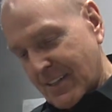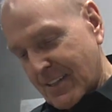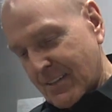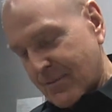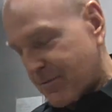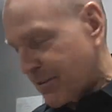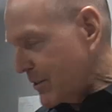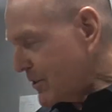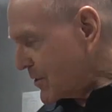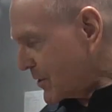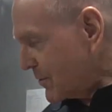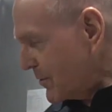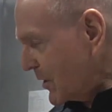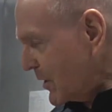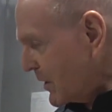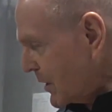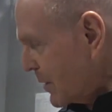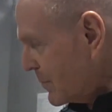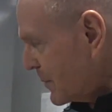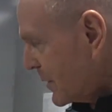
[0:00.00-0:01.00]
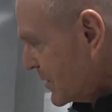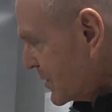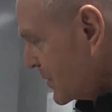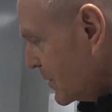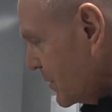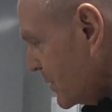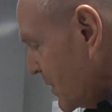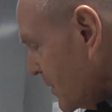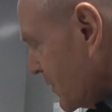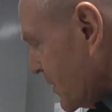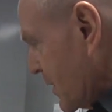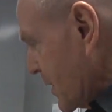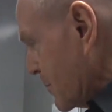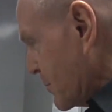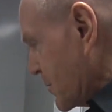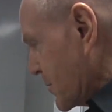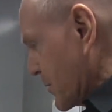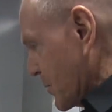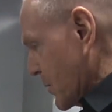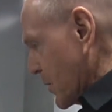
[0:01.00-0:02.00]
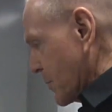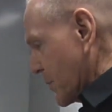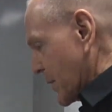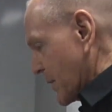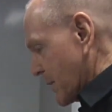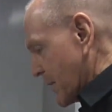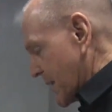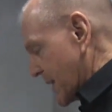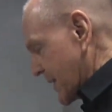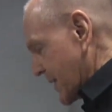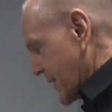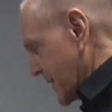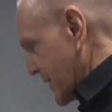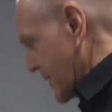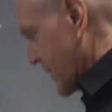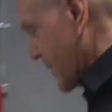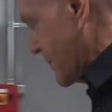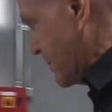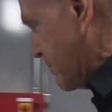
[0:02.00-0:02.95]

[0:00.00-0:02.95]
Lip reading: First of all, let me show you the absorber right here.